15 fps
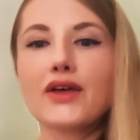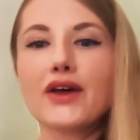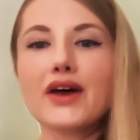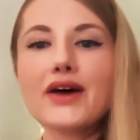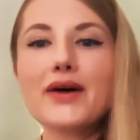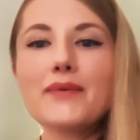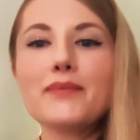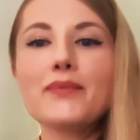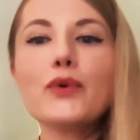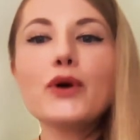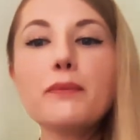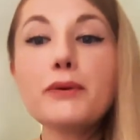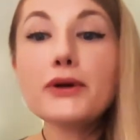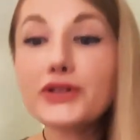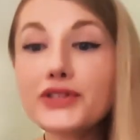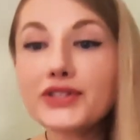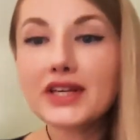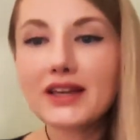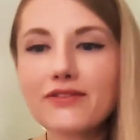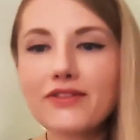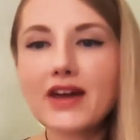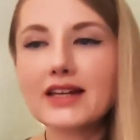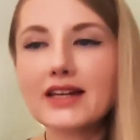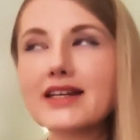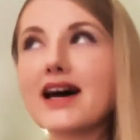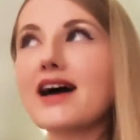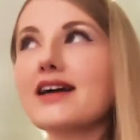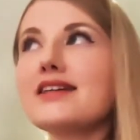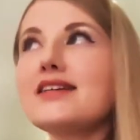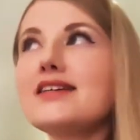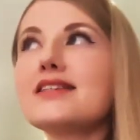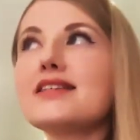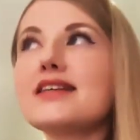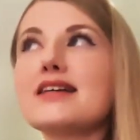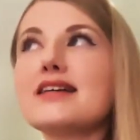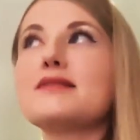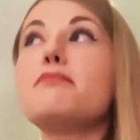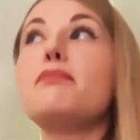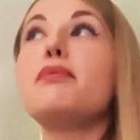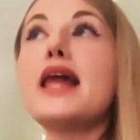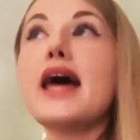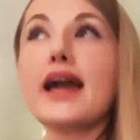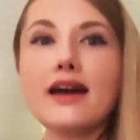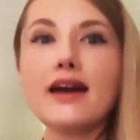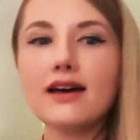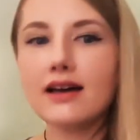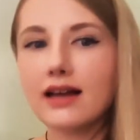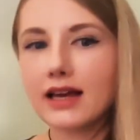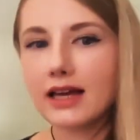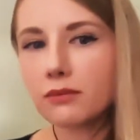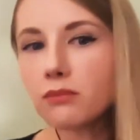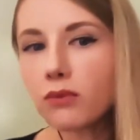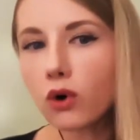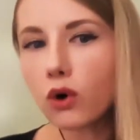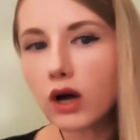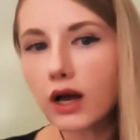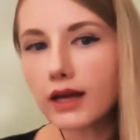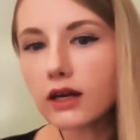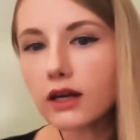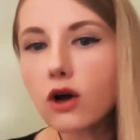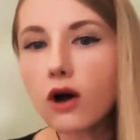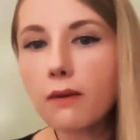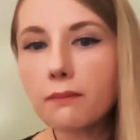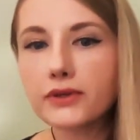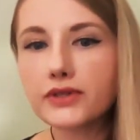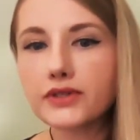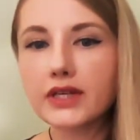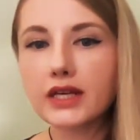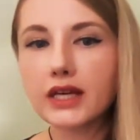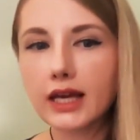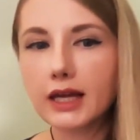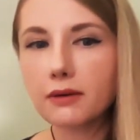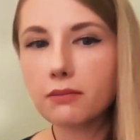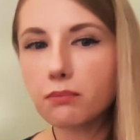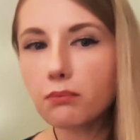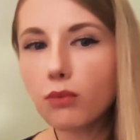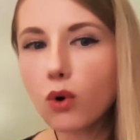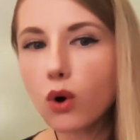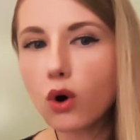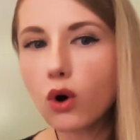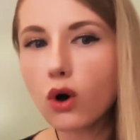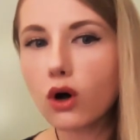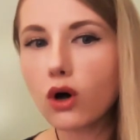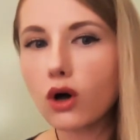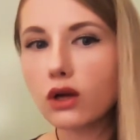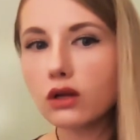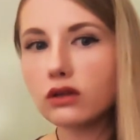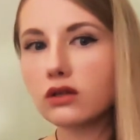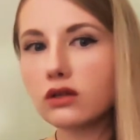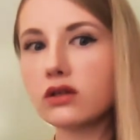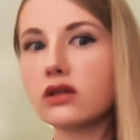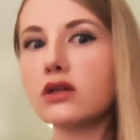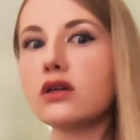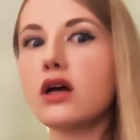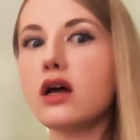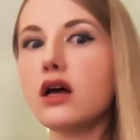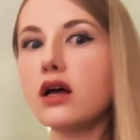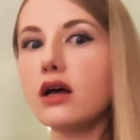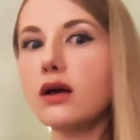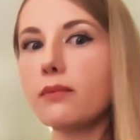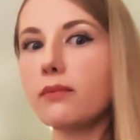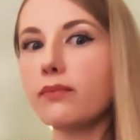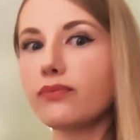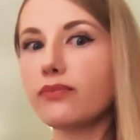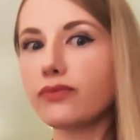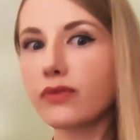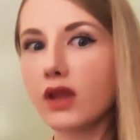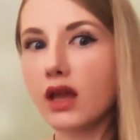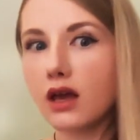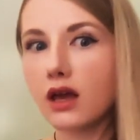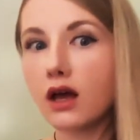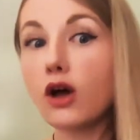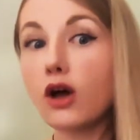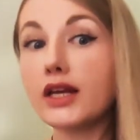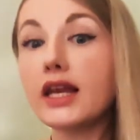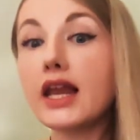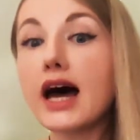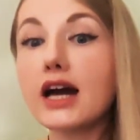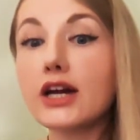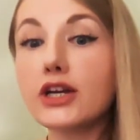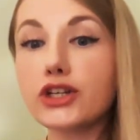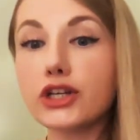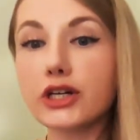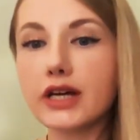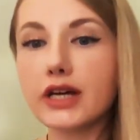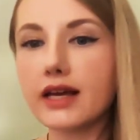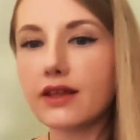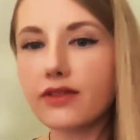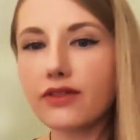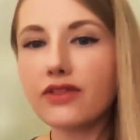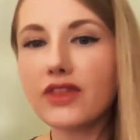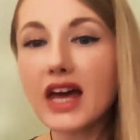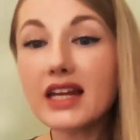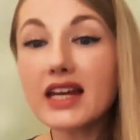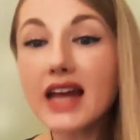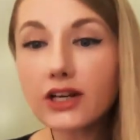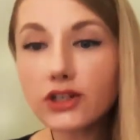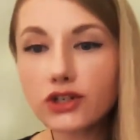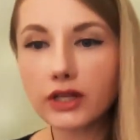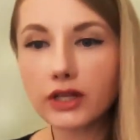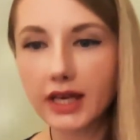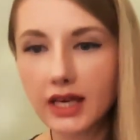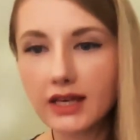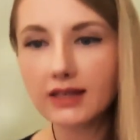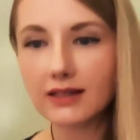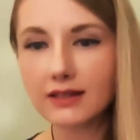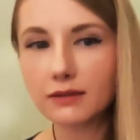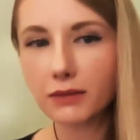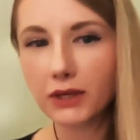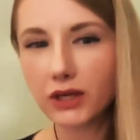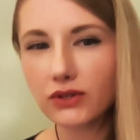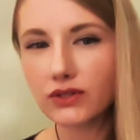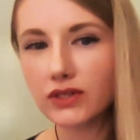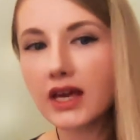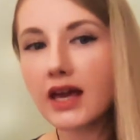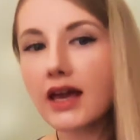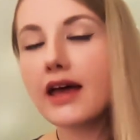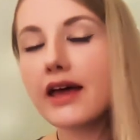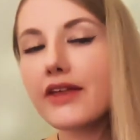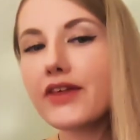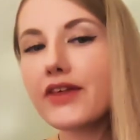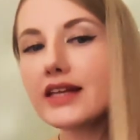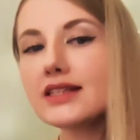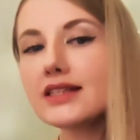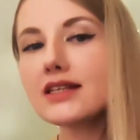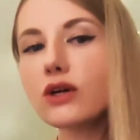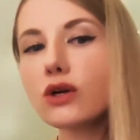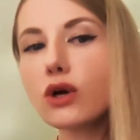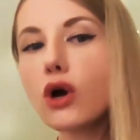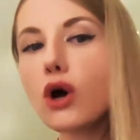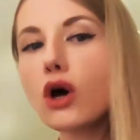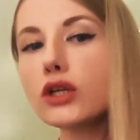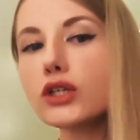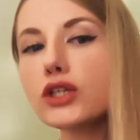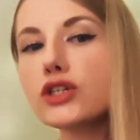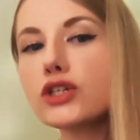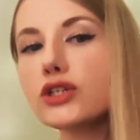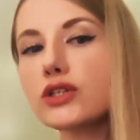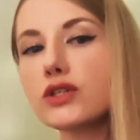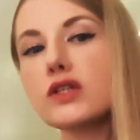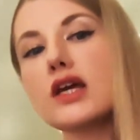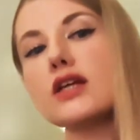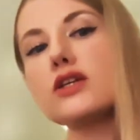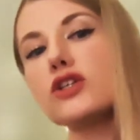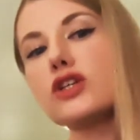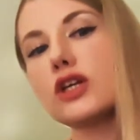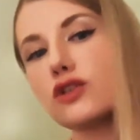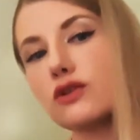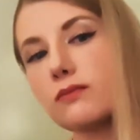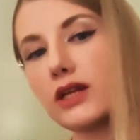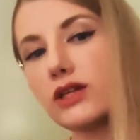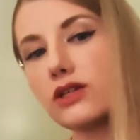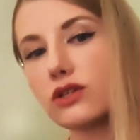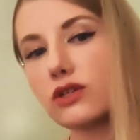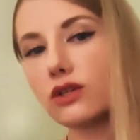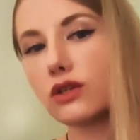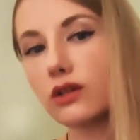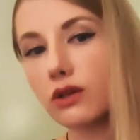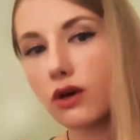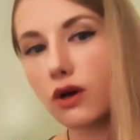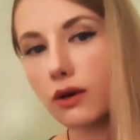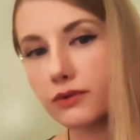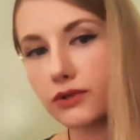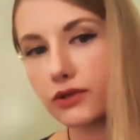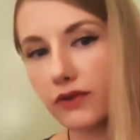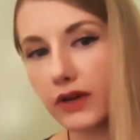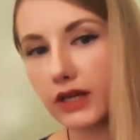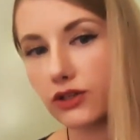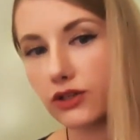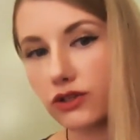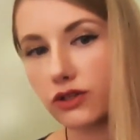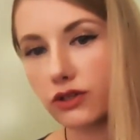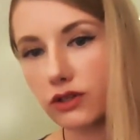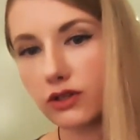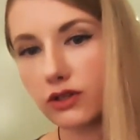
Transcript: will perceive their darkness as blacker and more encompassing and more and larger than it actually is, because that's a conscious and judgmental observation.